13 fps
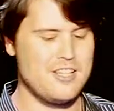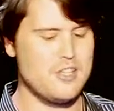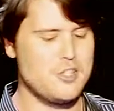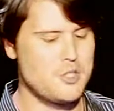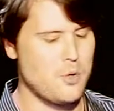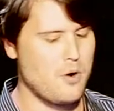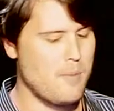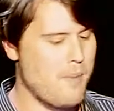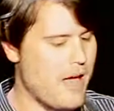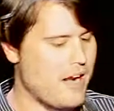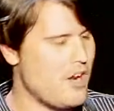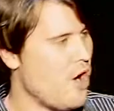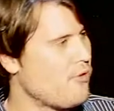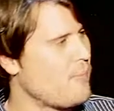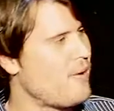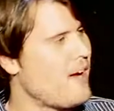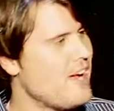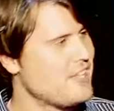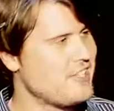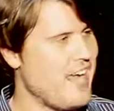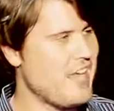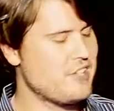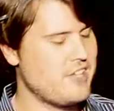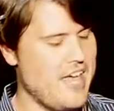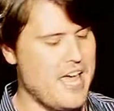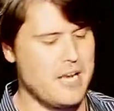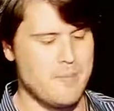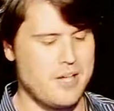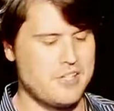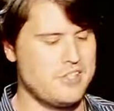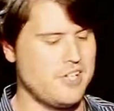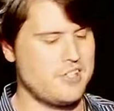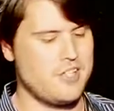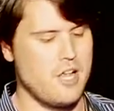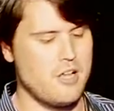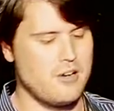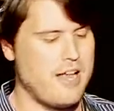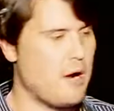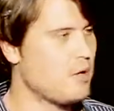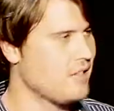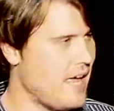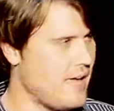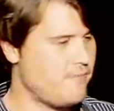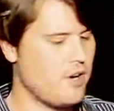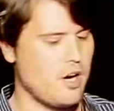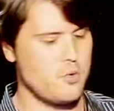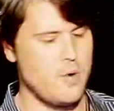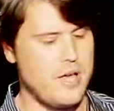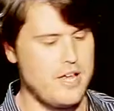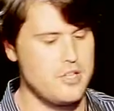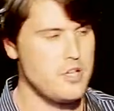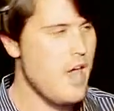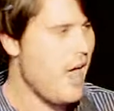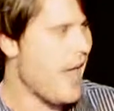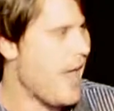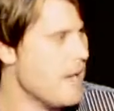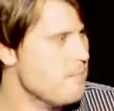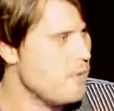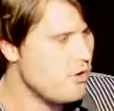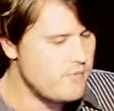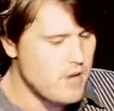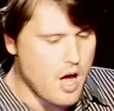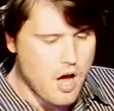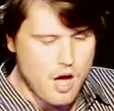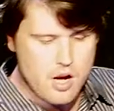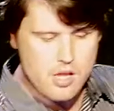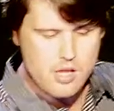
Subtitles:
to the store, bought an overpriced gas can on my $6 an hour lifeguard wage, and moved on.